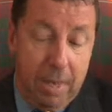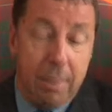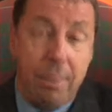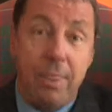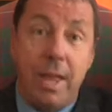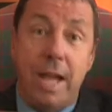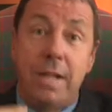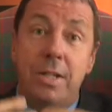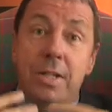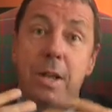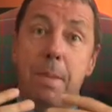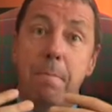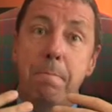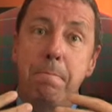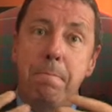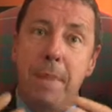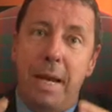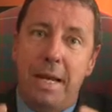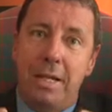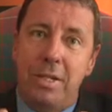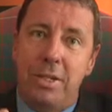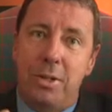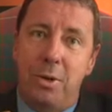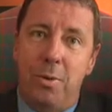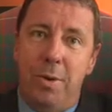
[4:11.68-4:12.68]
That's a
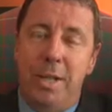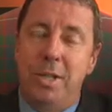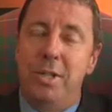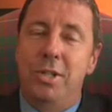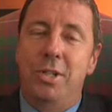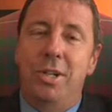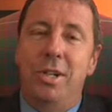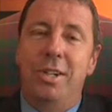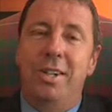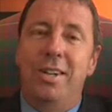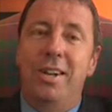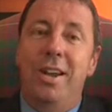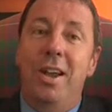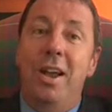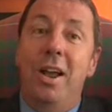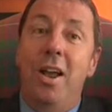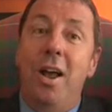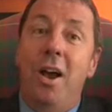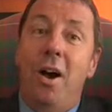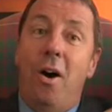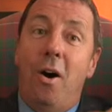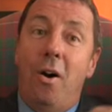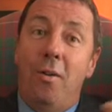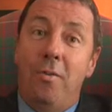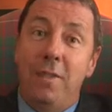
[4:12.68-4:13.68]
mixed question
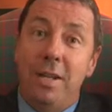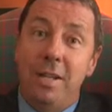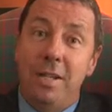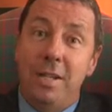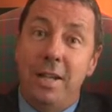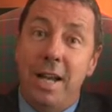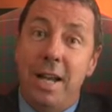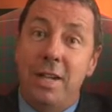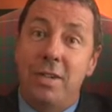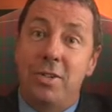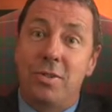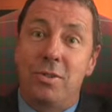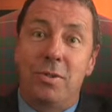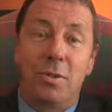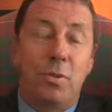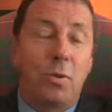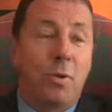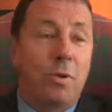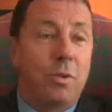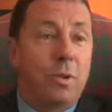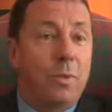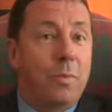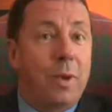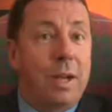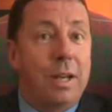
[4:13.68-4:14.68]
of international
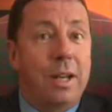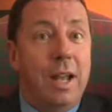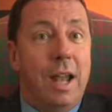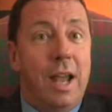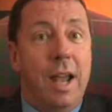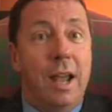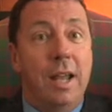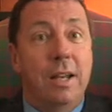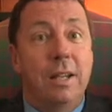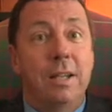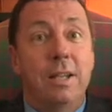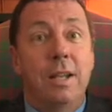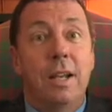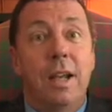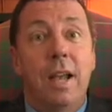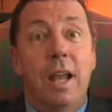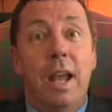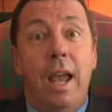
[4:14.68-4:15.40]
law on the one hand